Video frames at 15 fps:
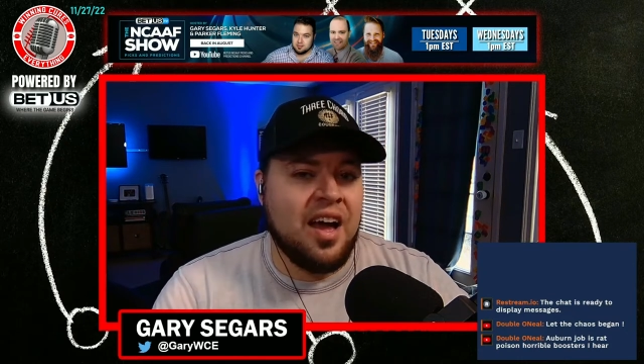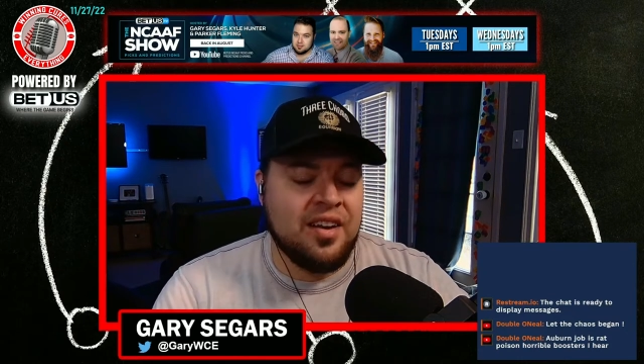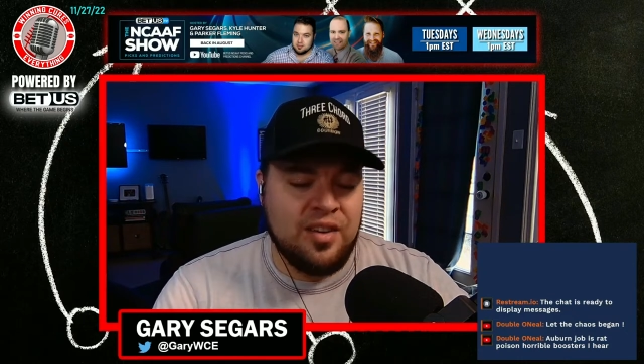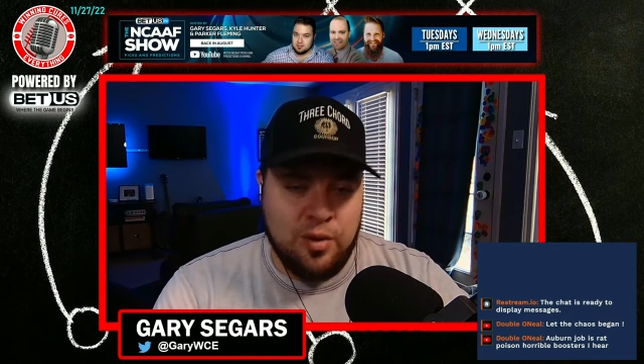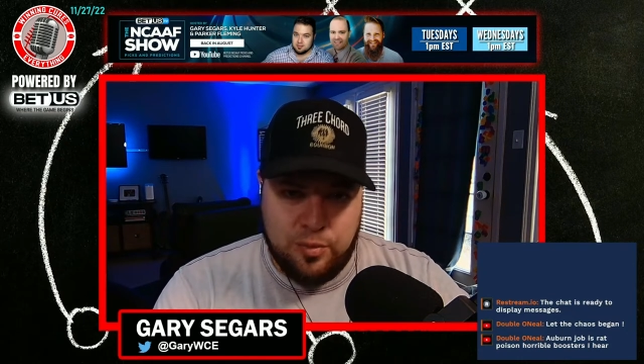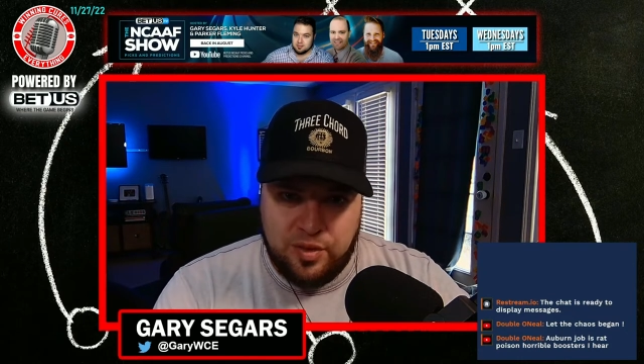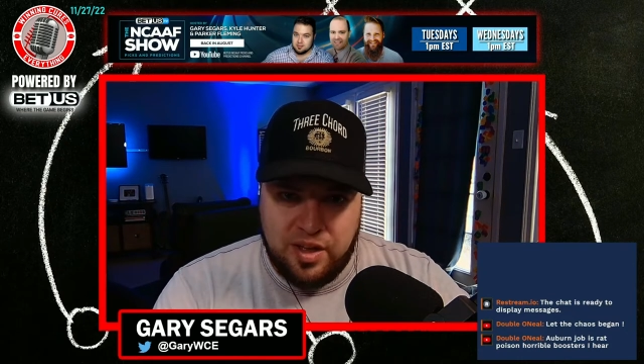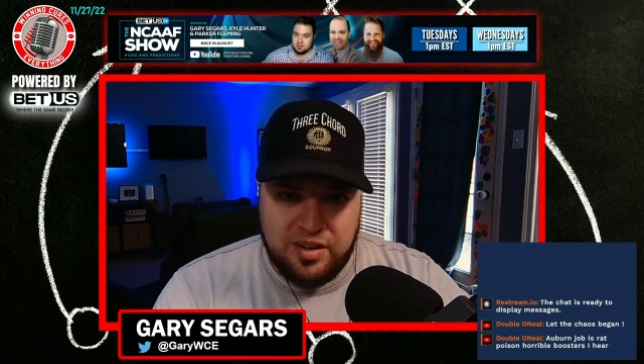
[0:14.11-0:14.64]
I
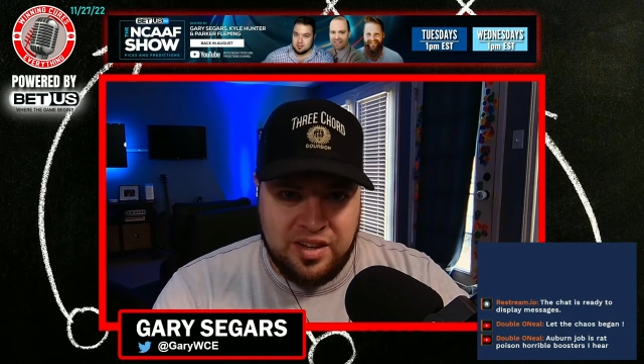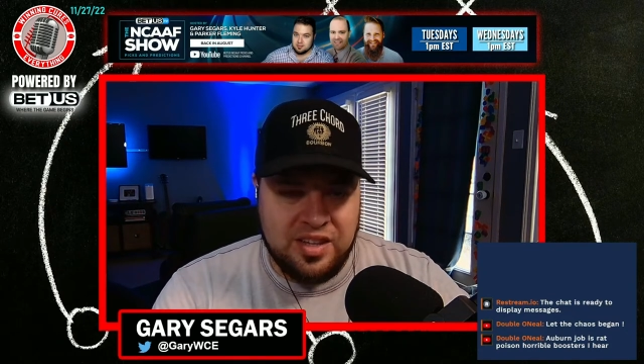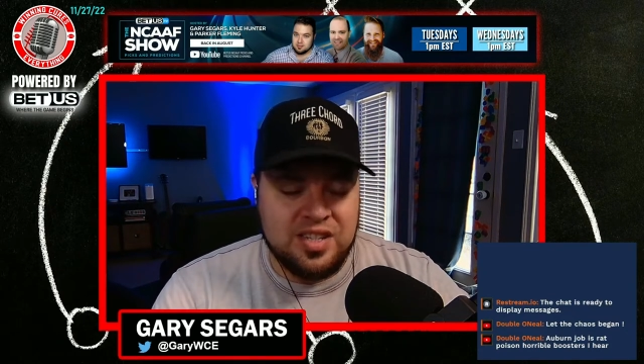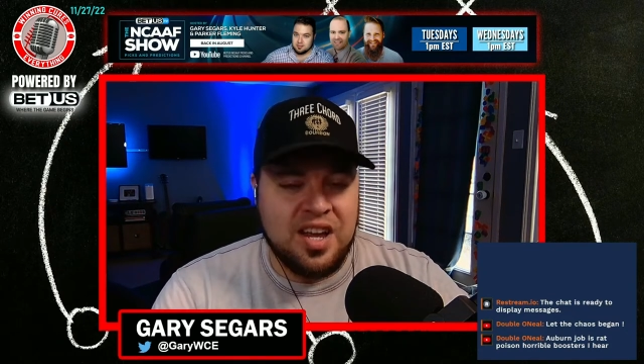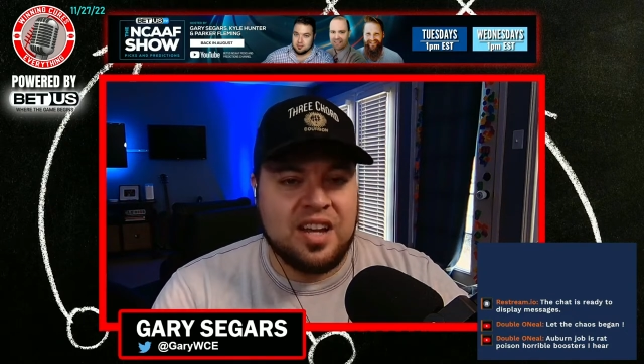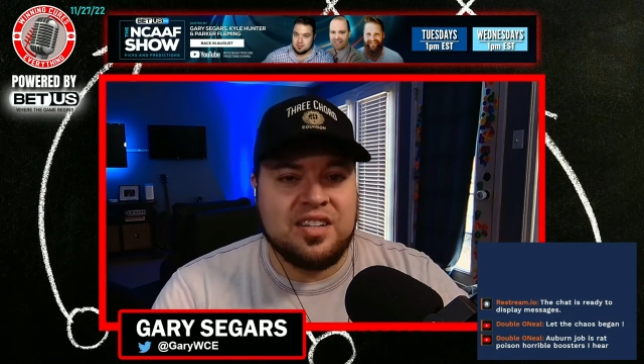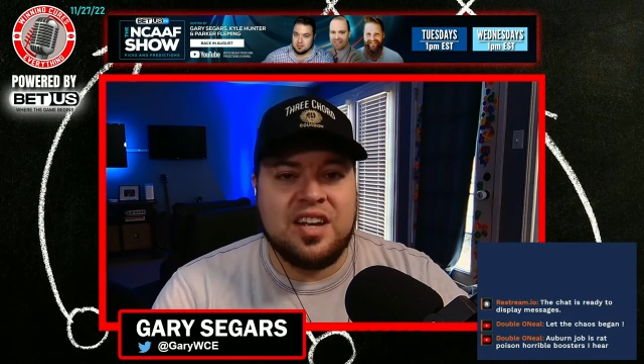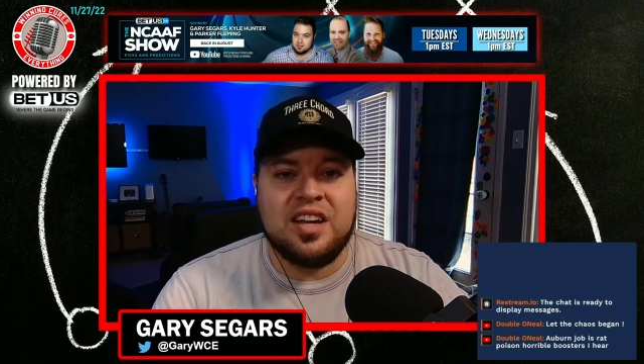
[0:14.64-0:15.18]
know that. He's
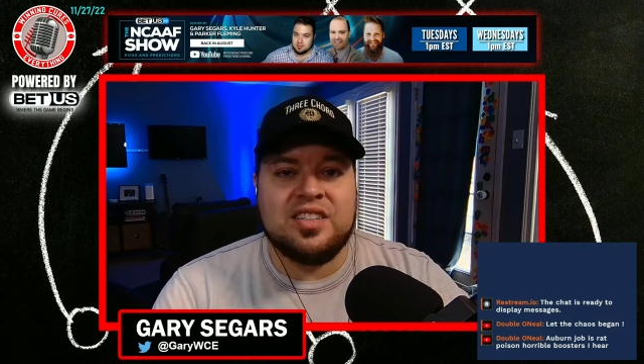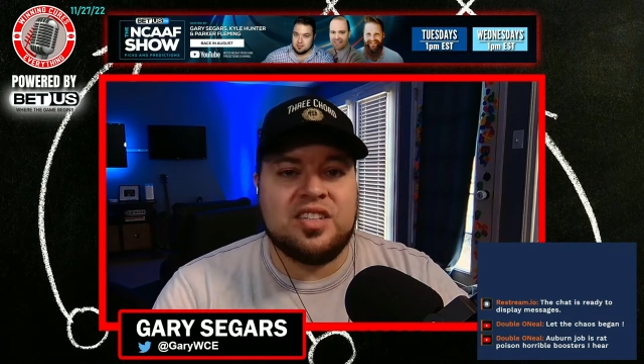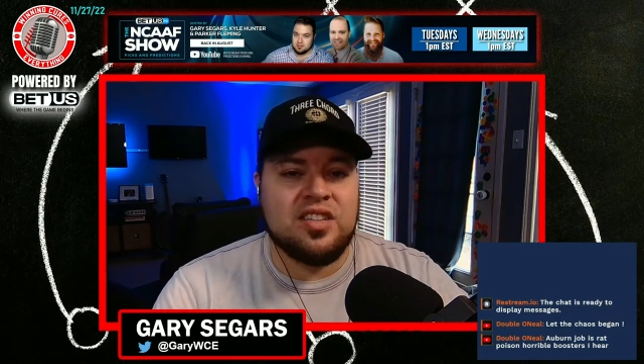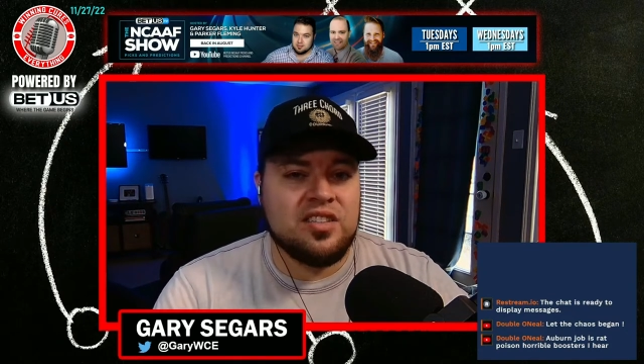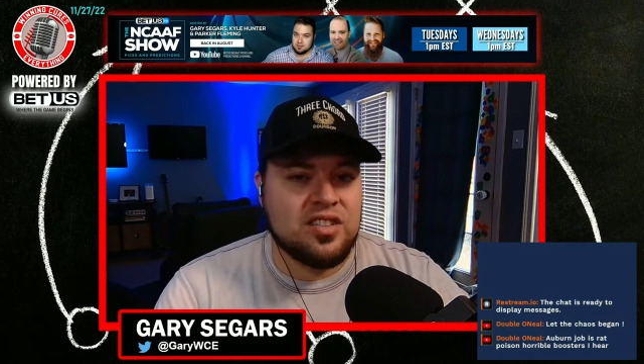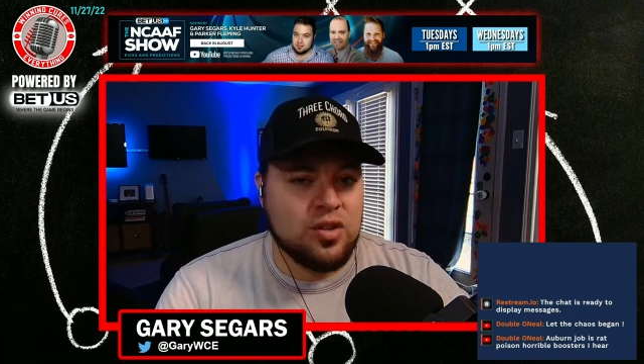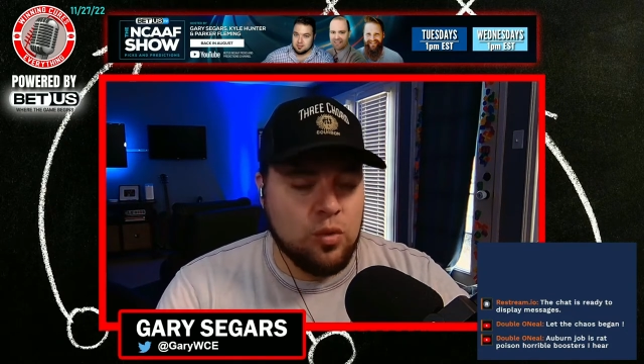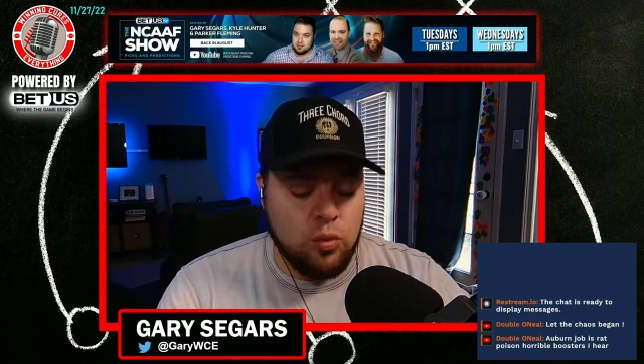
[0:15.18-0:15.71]
got ties
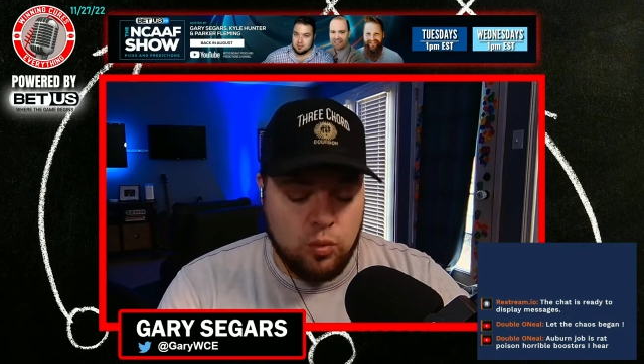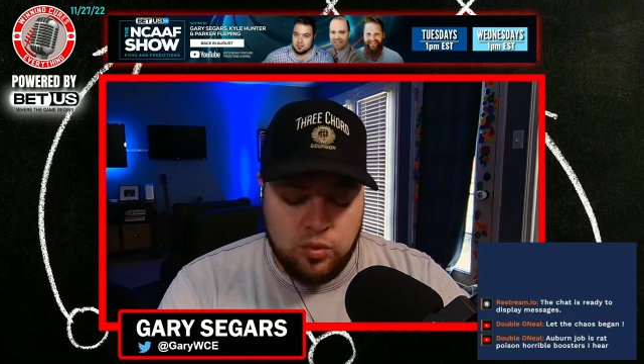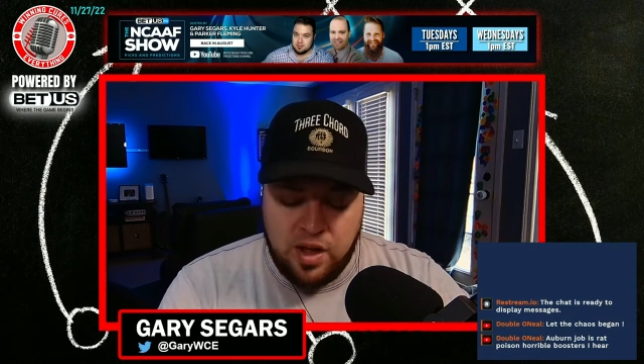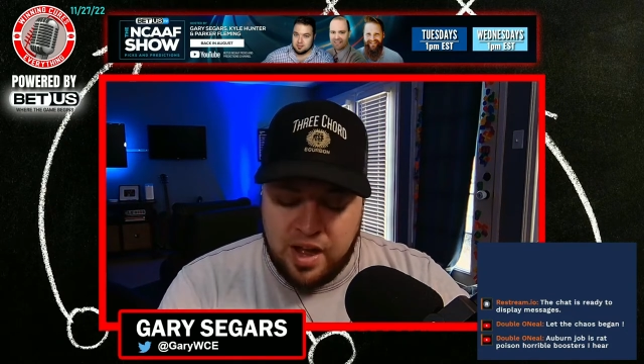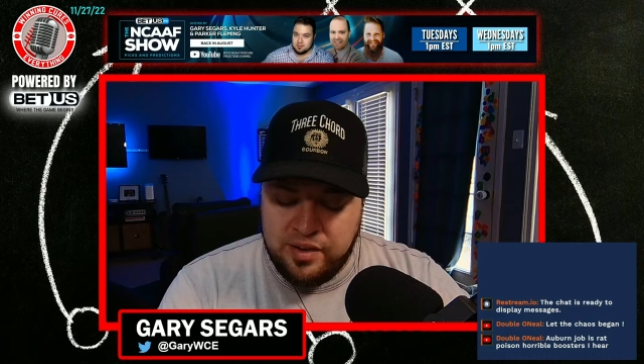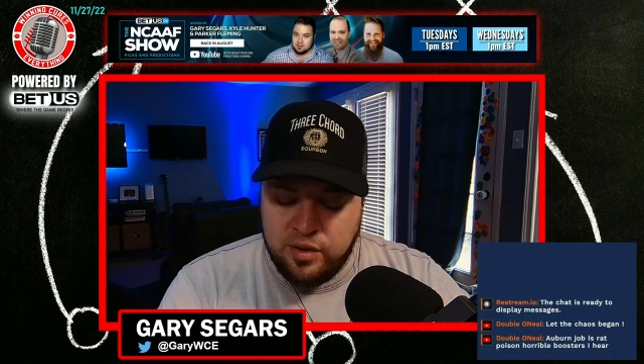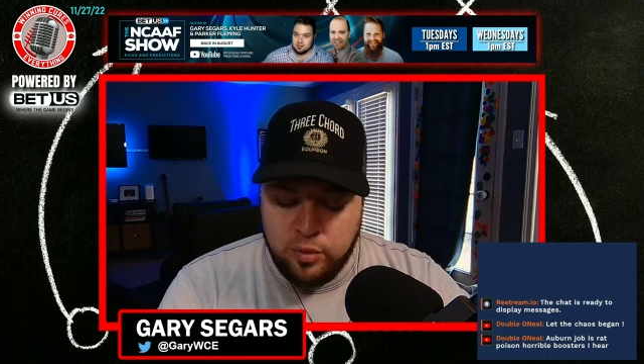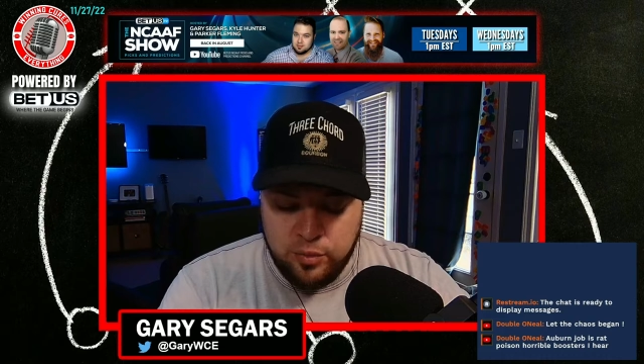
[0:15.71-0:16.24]
to the school.
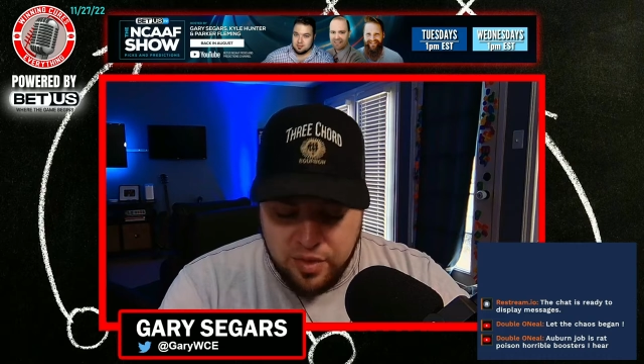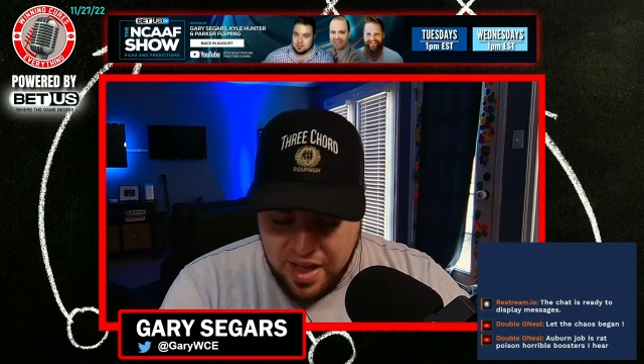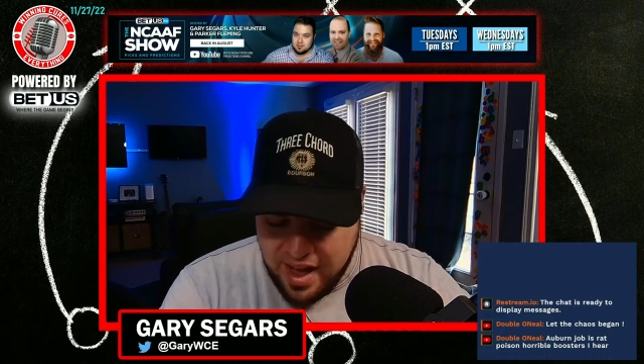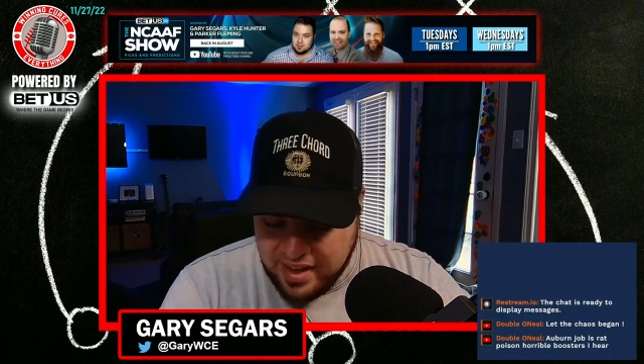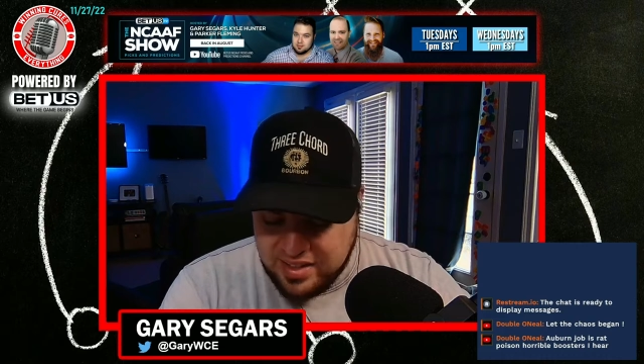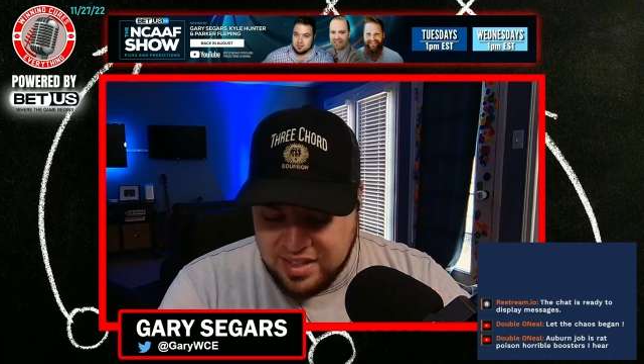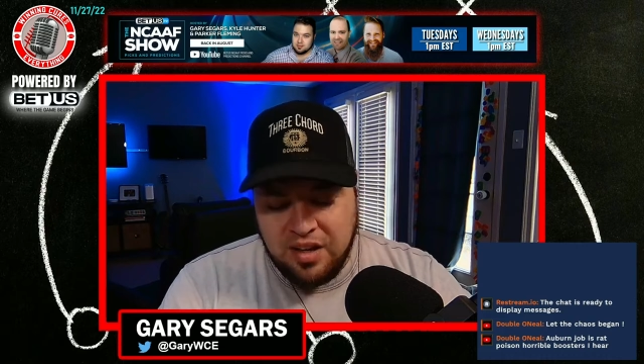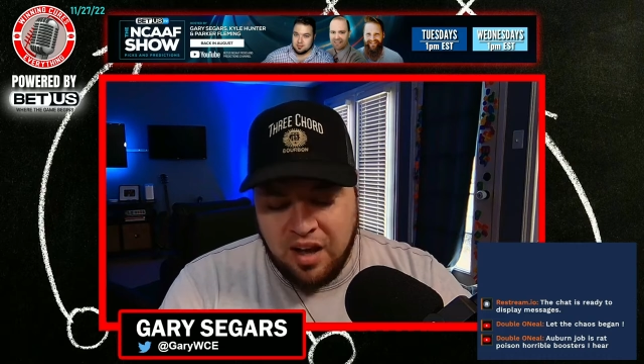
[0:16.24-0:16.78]
I know
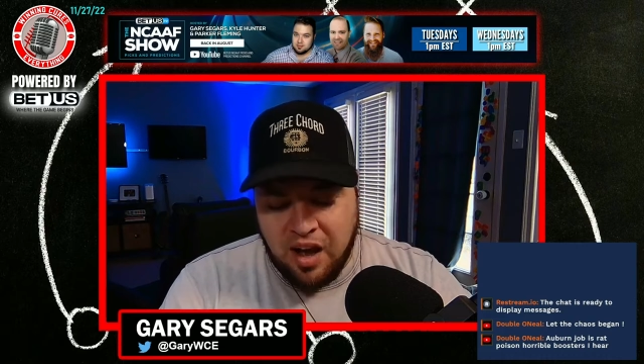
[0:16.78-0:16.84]
that.